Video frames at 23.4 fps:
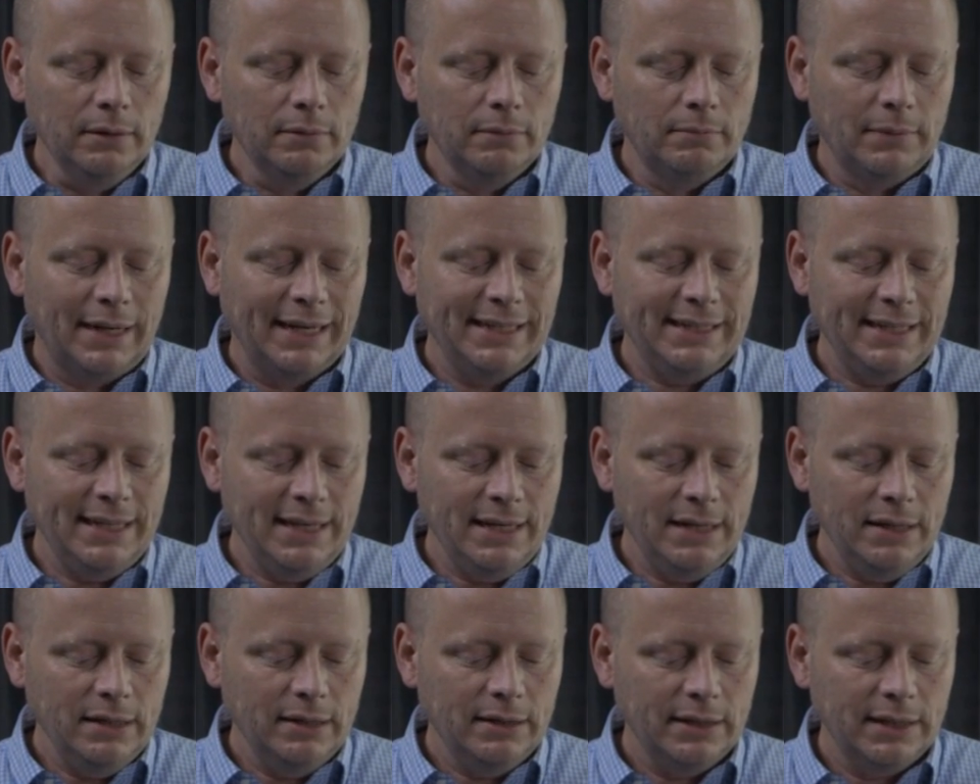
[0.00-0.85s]

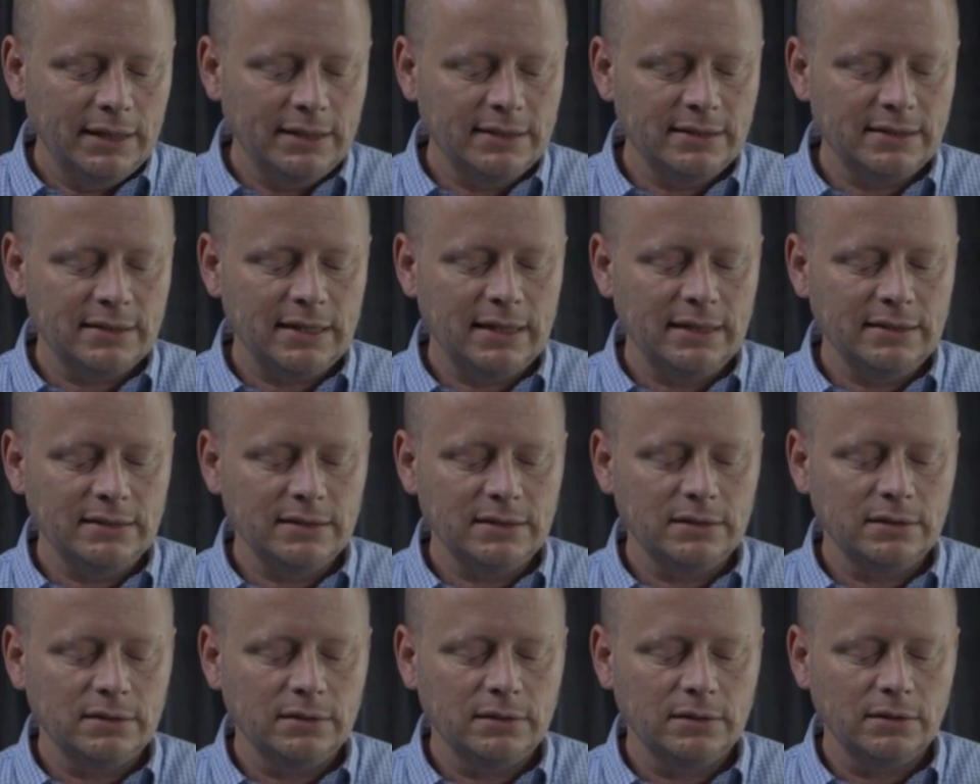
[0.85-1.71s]
Mikey, Henna
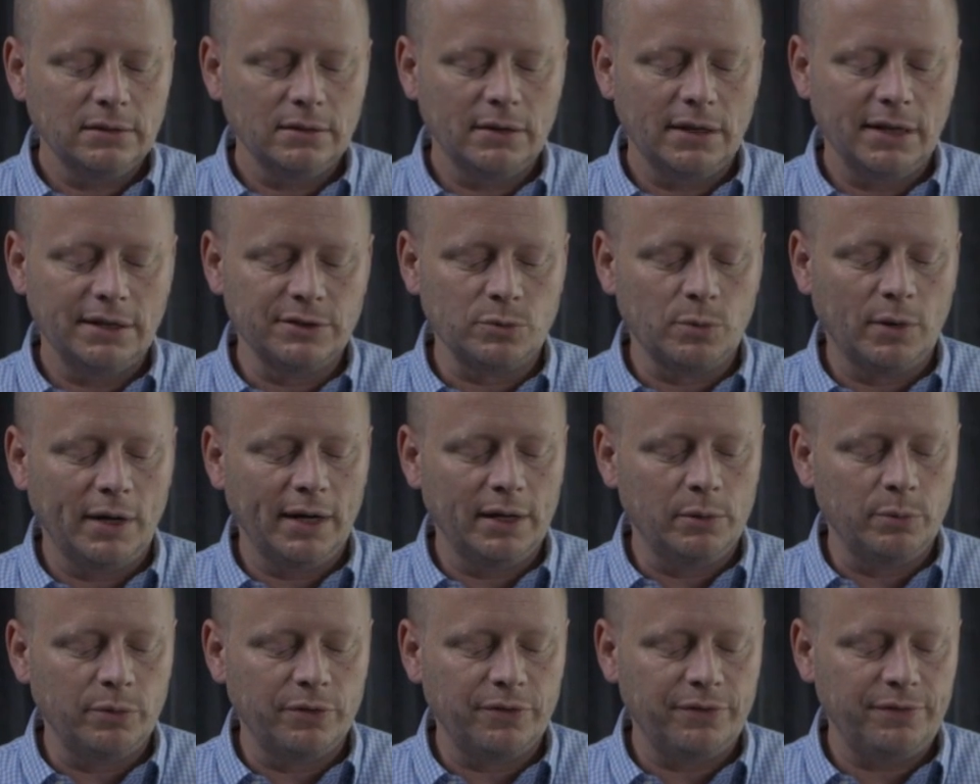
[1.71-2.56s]
says, her eyes
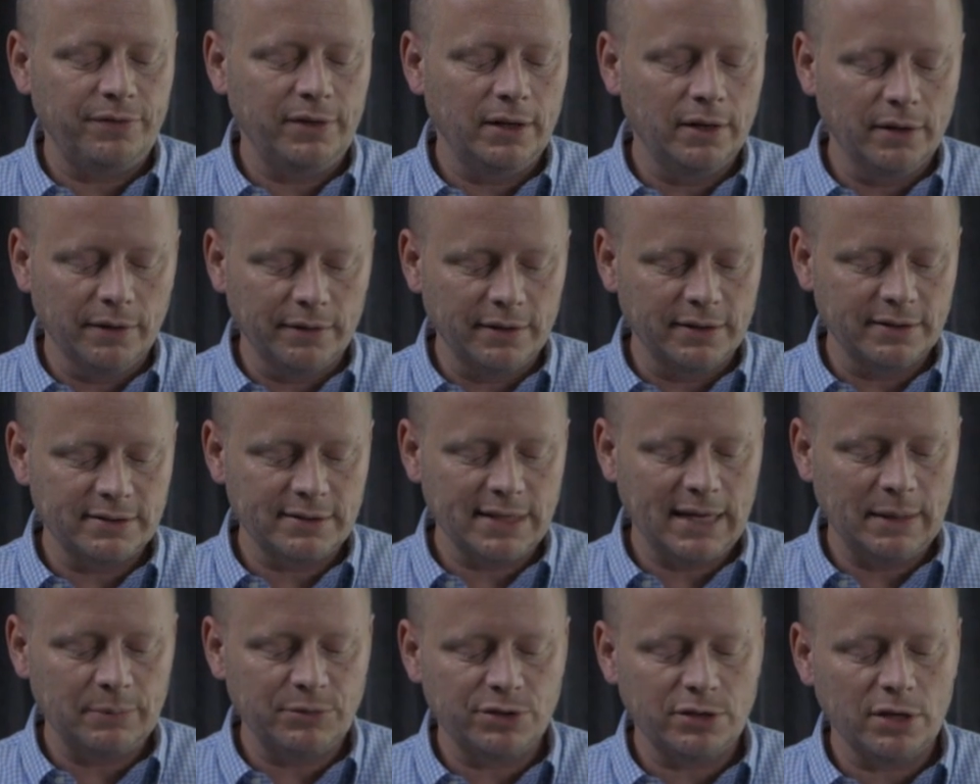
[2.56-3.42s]
wide with fear and the
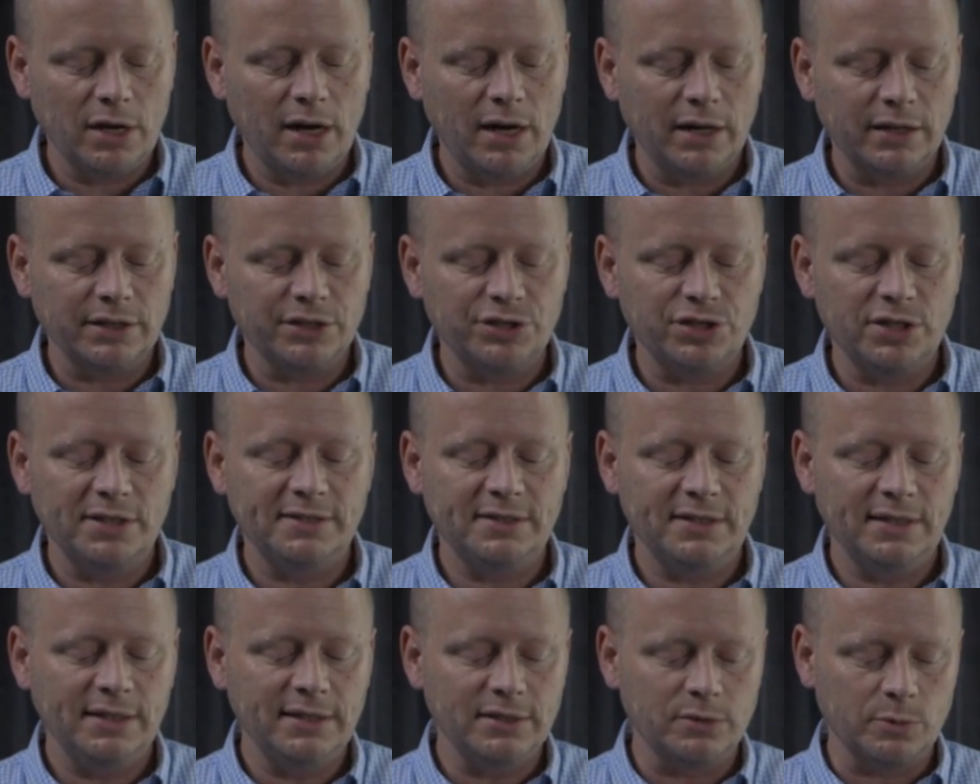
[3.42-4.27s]
same shock as she
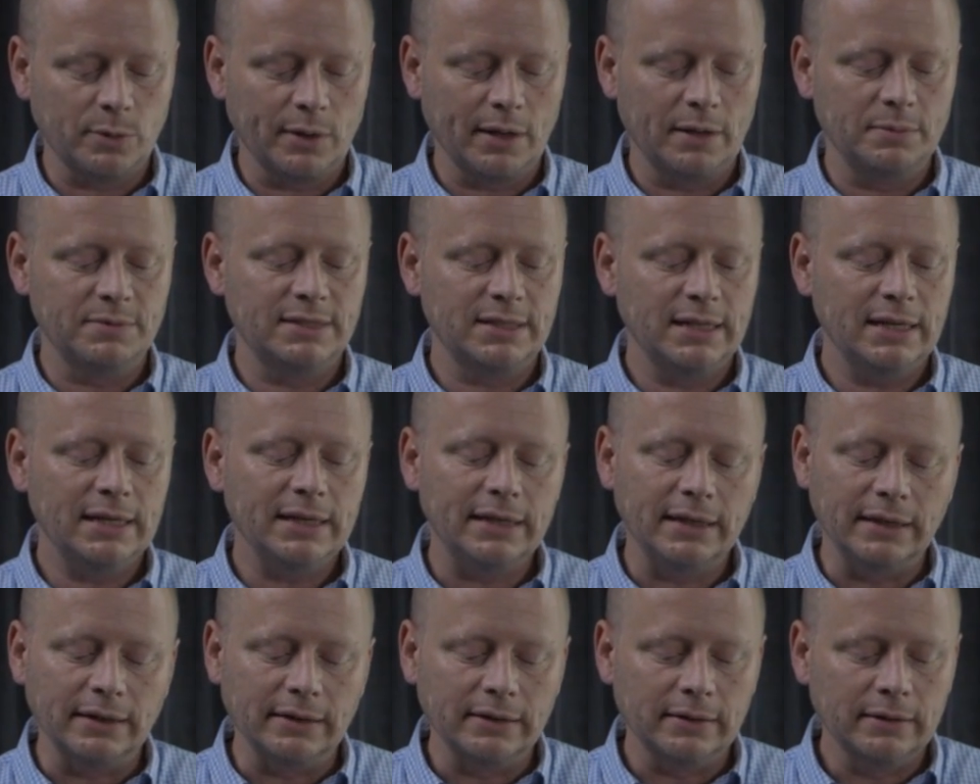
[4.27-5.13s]
sees what I'm
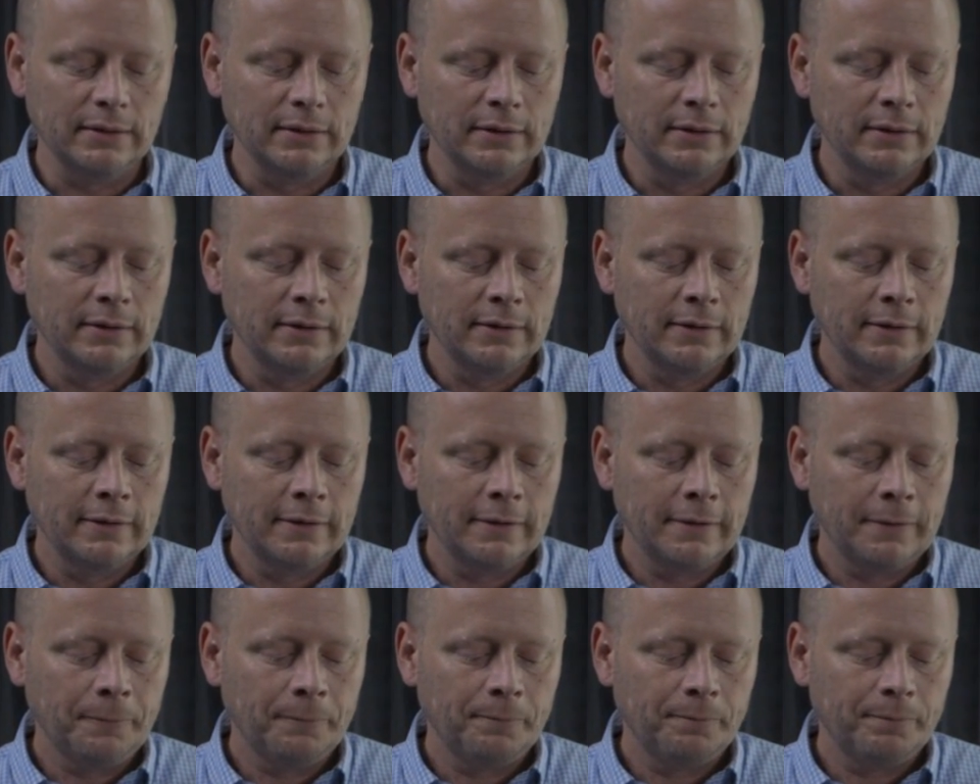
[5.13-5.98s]
seeing.
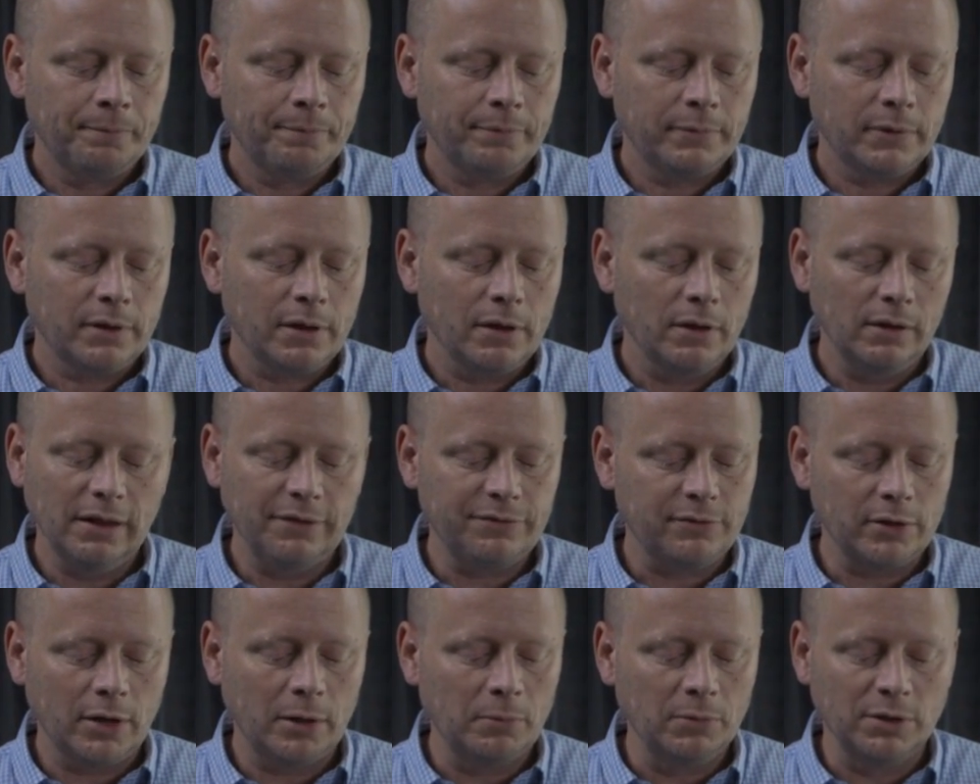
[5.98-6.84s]
Her
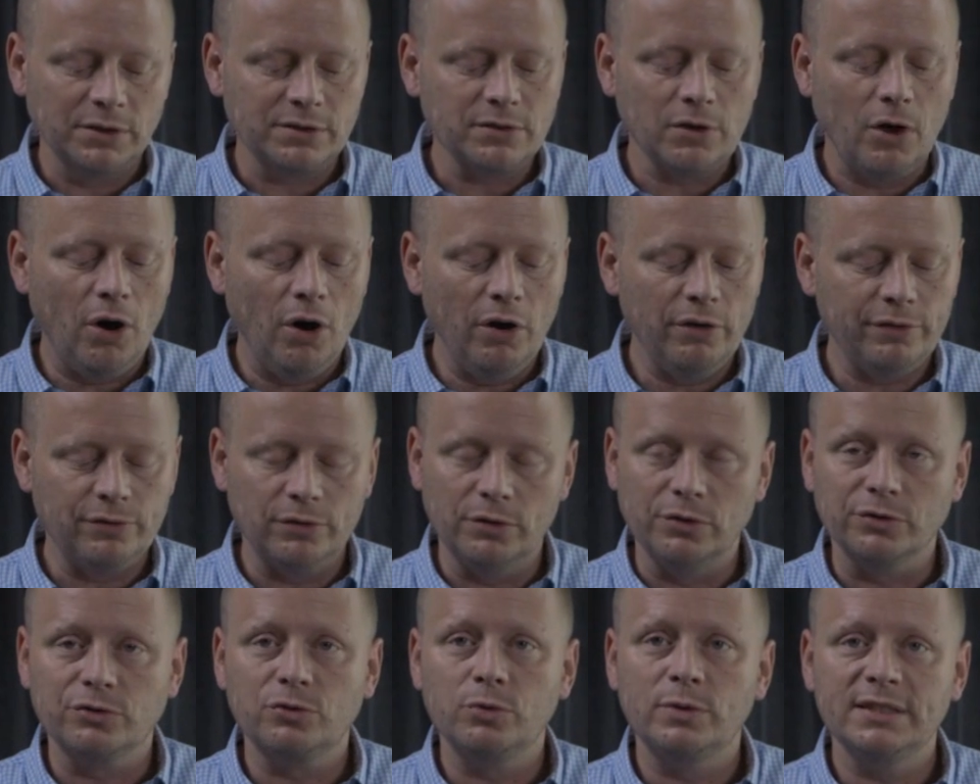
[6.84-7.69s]
left arm looks
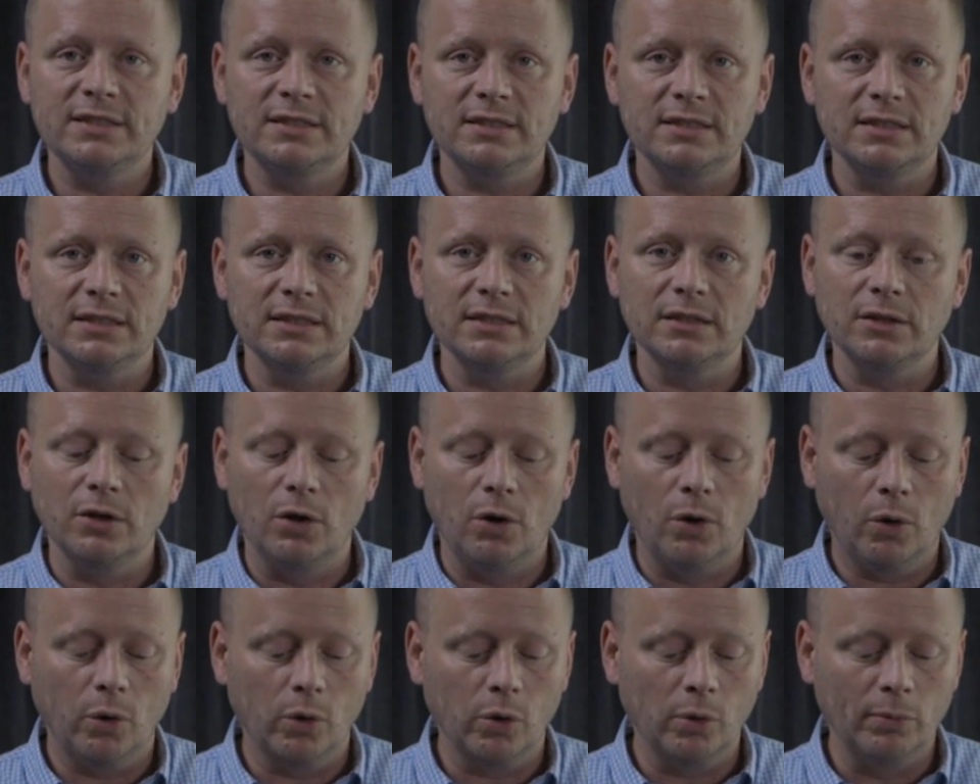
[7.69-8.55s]
awful, twisted in a
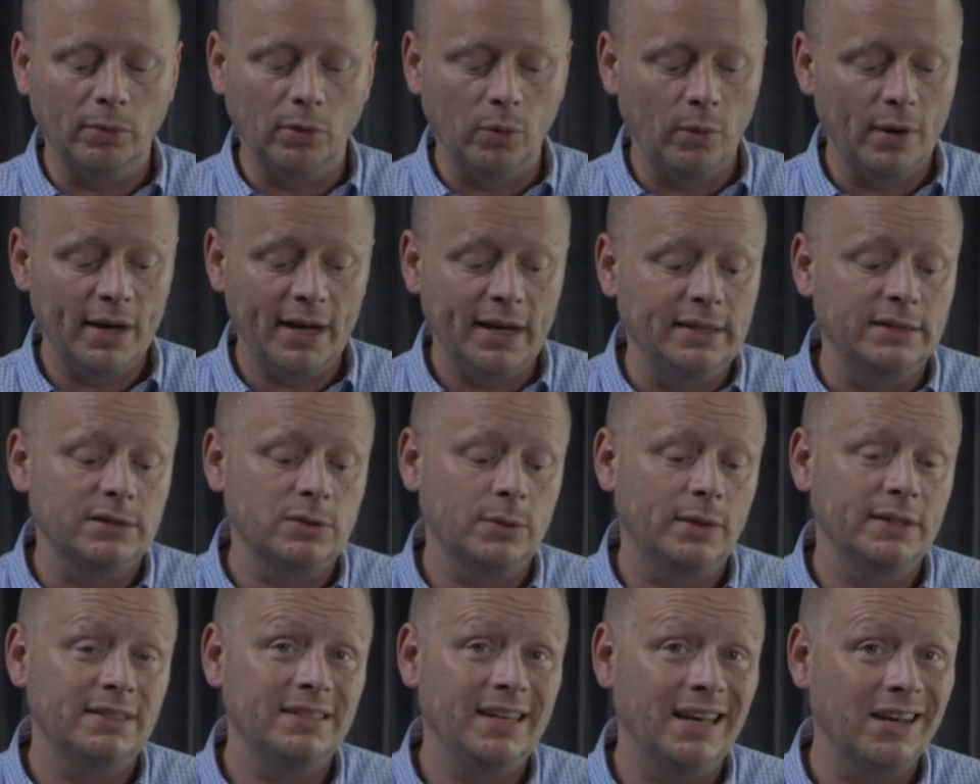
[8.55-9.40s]
horrible way,
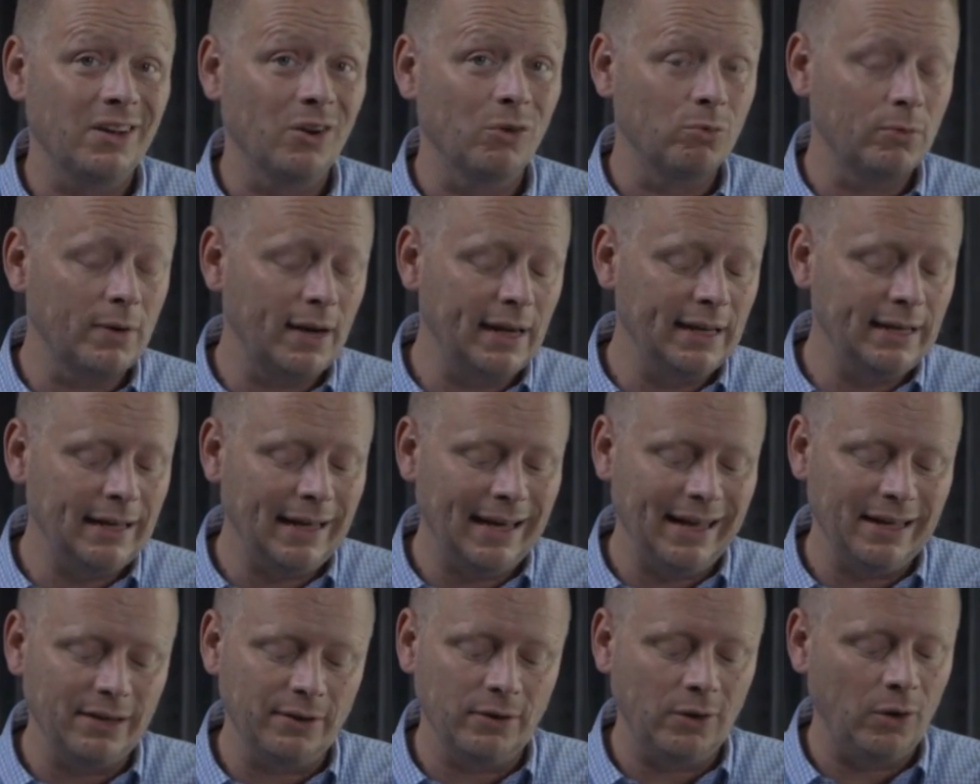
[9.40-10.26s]
so I take her right
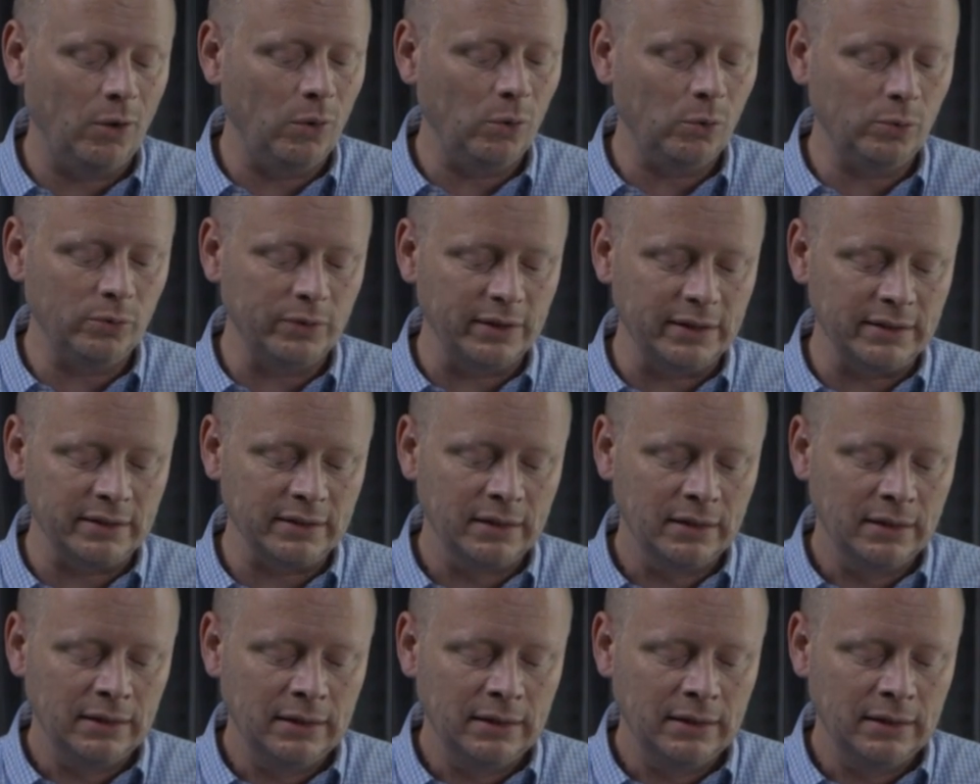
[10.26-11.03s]
hand and hold it